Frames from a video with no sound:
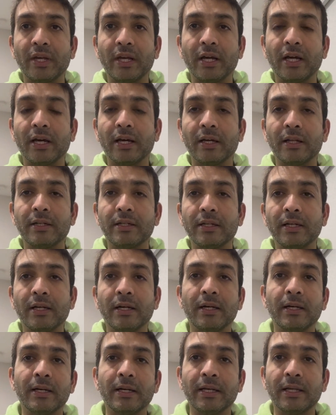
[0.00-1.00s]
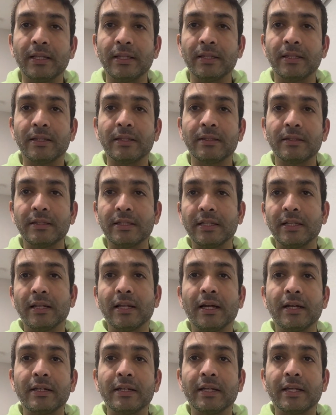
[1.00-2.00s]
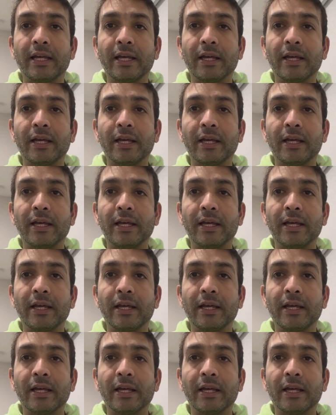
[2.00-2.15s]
had in the Lightning